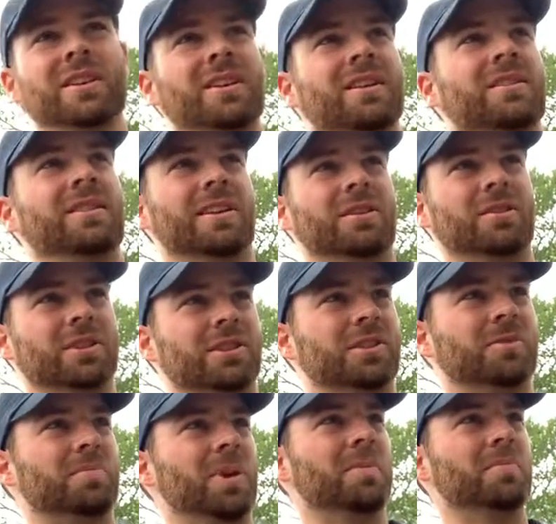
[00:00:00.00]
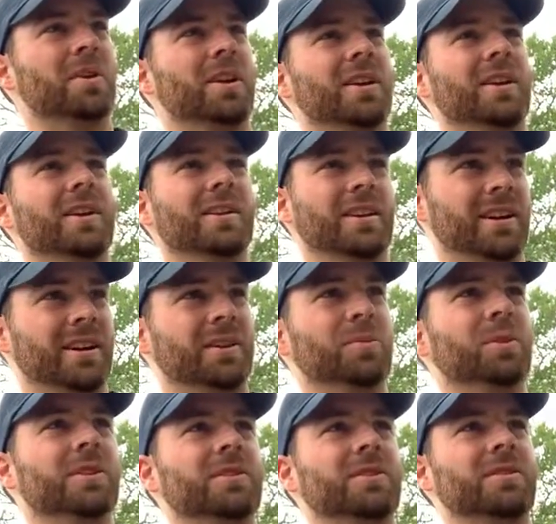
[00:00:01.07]
that you can spend money. I
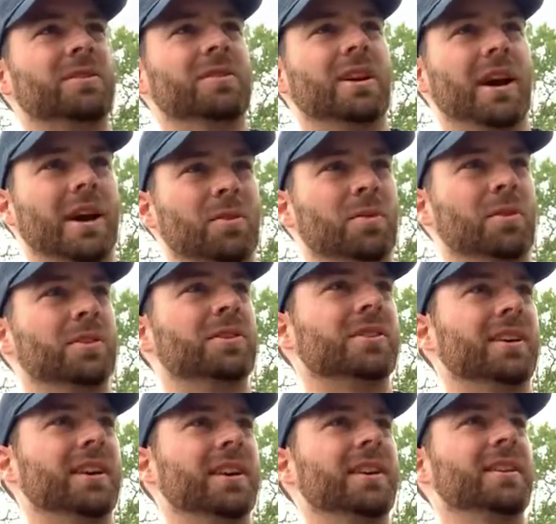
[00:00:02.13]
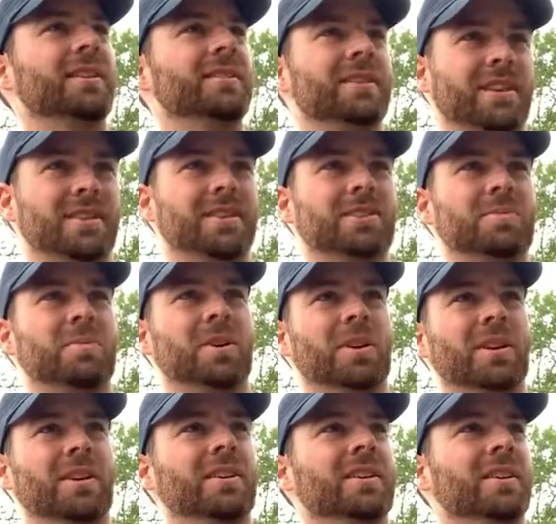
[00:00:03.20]
would say that this
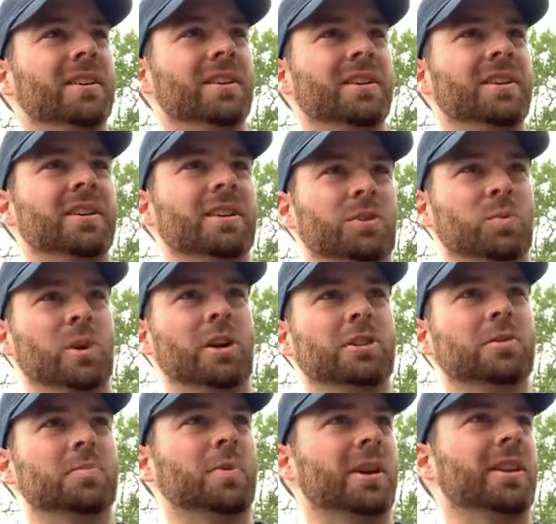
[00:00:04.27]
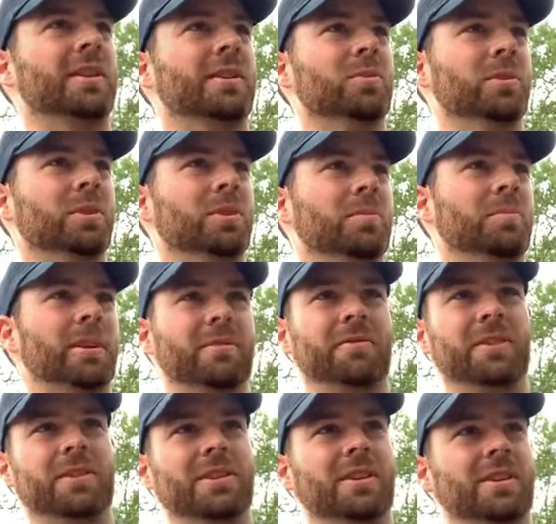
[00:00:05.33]
money is well spent and it will
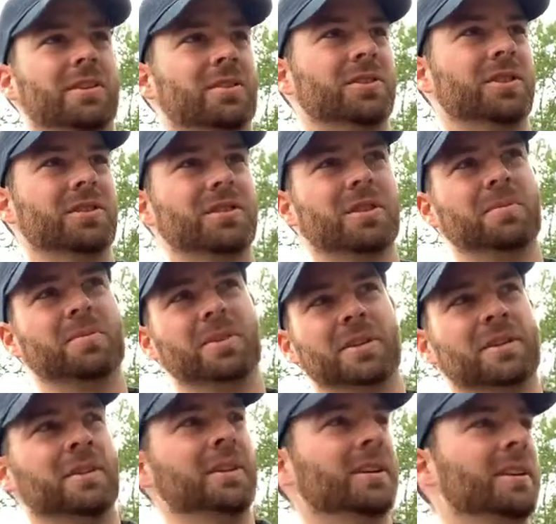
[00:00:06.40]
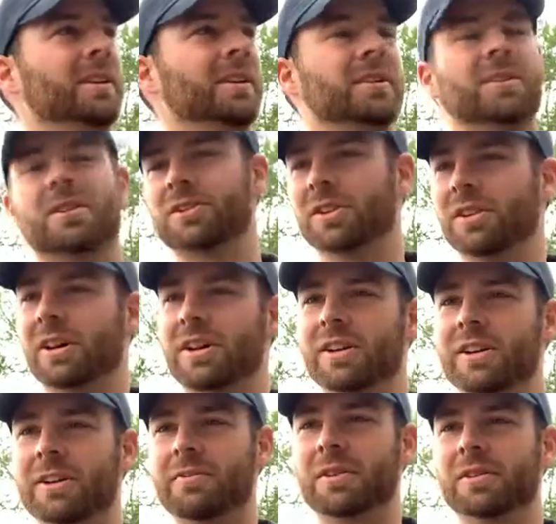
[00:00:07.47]
benefit the ecosystem. And there's a lot
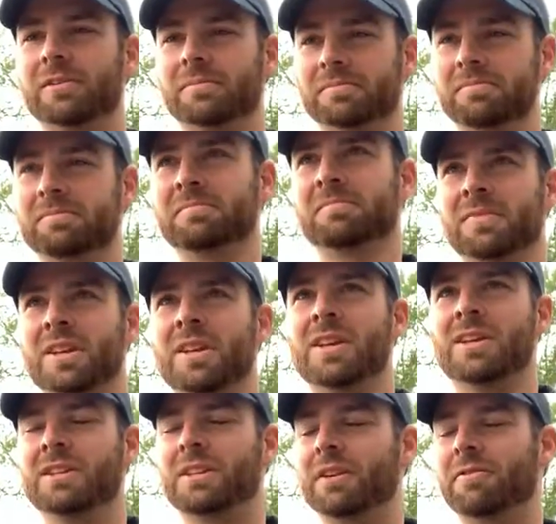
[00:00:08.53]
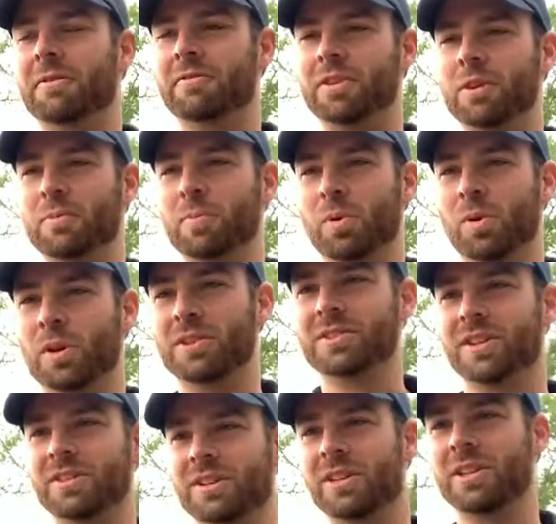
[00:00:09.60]
of different viewpoints
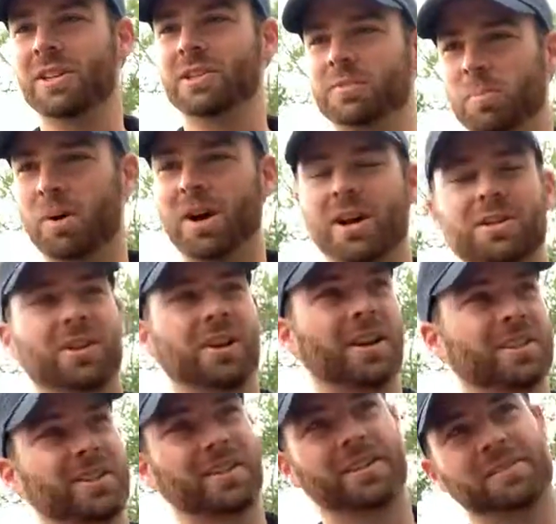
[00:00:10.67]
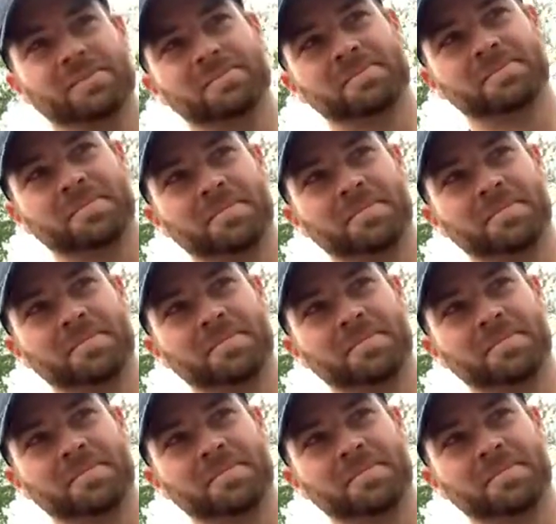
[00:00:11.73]
on this project, and